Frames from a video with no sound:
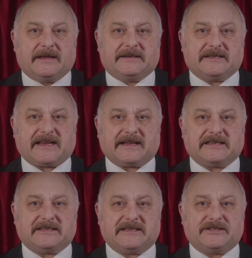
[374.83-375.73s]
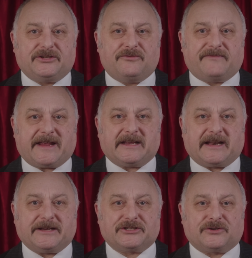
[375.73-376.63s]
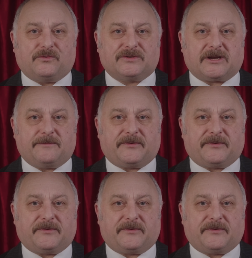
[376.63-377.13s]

DeSantis's new regulation also